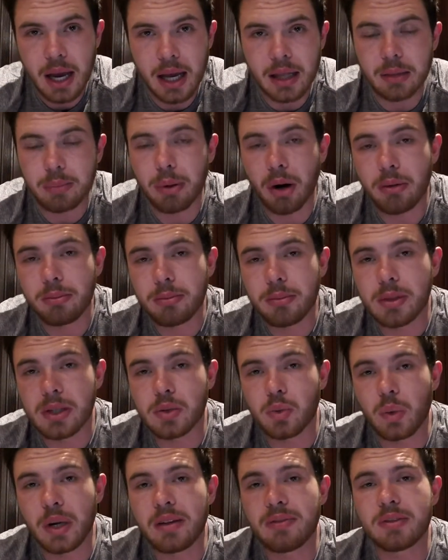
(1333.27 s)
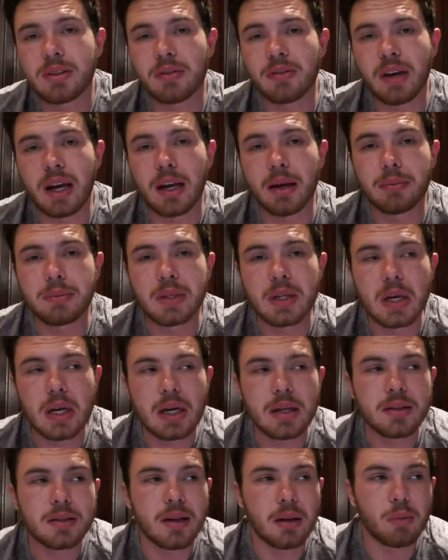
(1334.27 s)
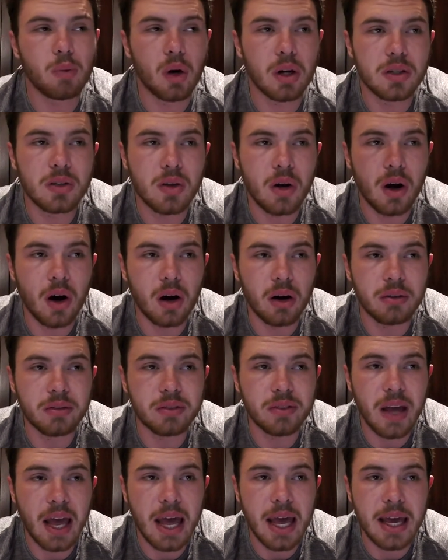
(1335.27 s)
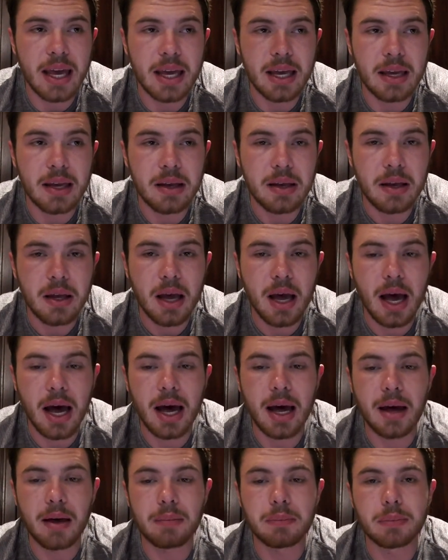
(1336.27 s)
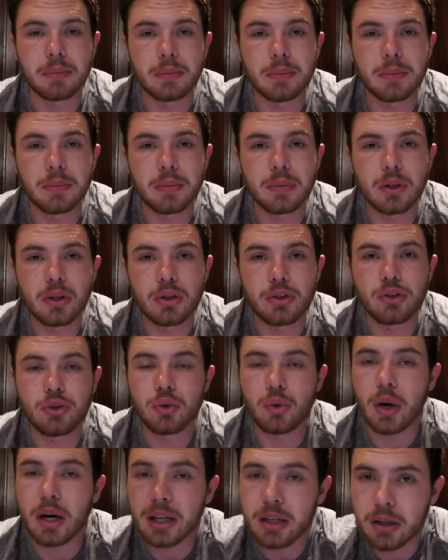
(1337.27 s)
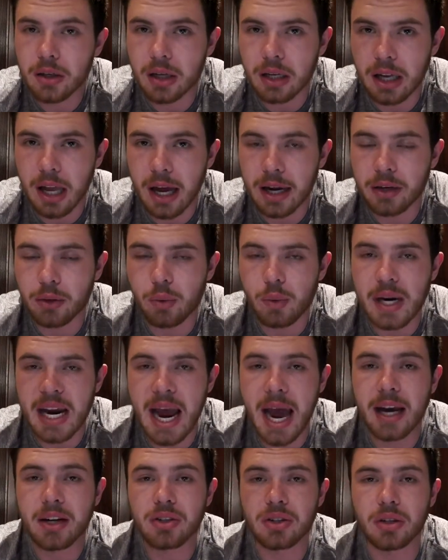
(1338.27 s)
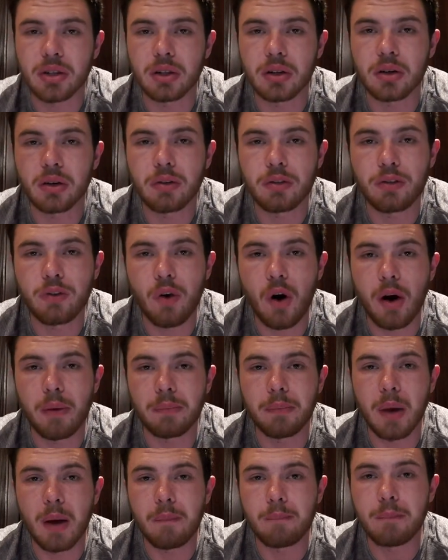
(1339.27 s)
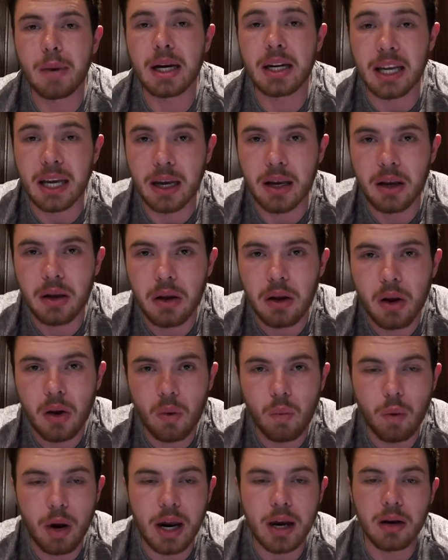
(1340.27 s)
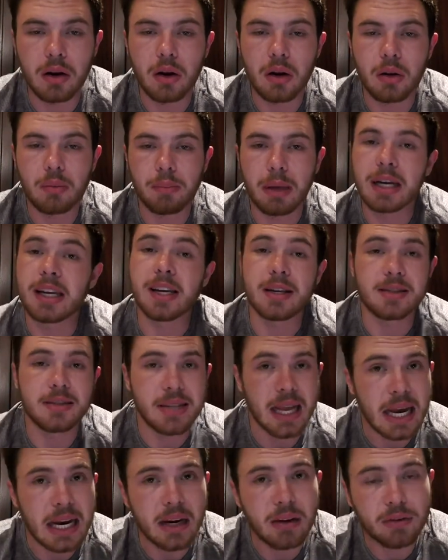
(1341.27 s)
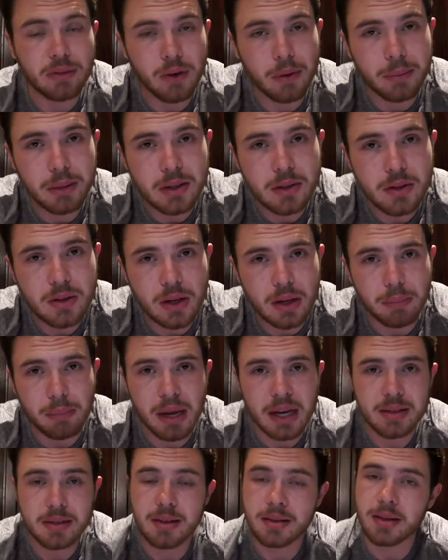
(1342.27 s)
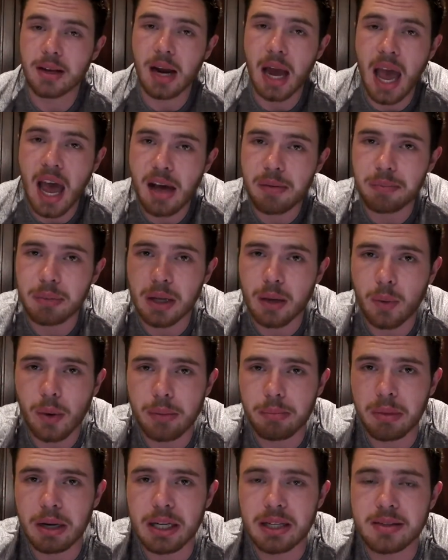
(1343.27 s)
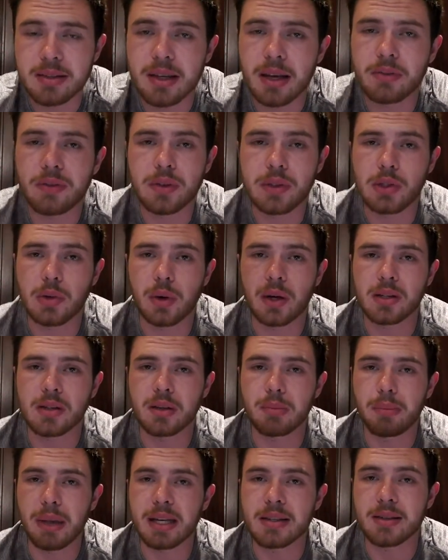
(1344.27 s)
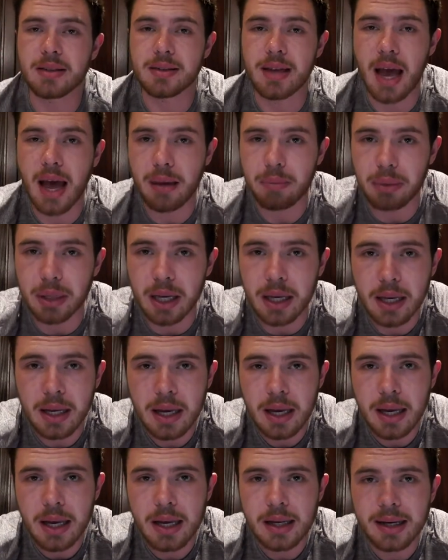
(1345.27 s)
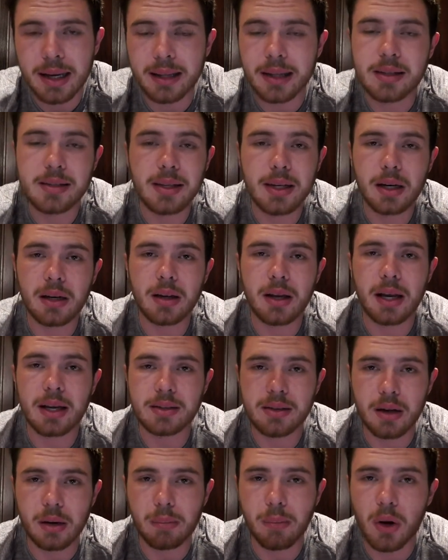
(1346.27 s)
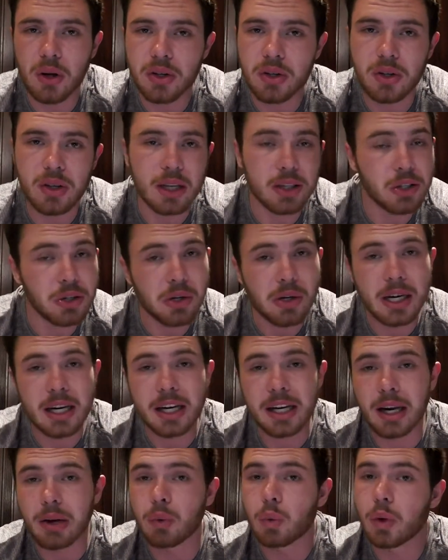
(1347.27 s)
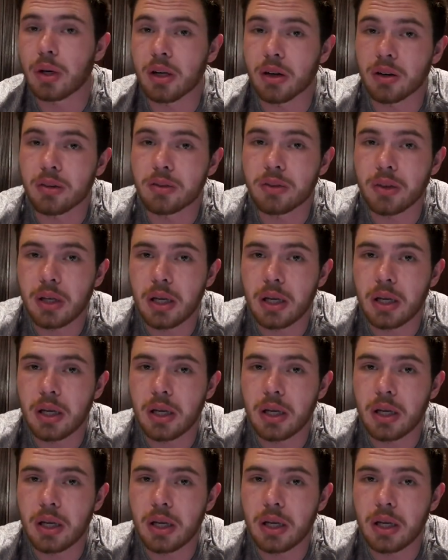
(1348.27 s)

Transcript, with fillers: And the problem is we've developed somewhat of a um, drug like reaction from money. When money is taken from us, it makes us unhappy. When money is given to us, it makes us happy. Now, this is an emotion that you need to get rid of.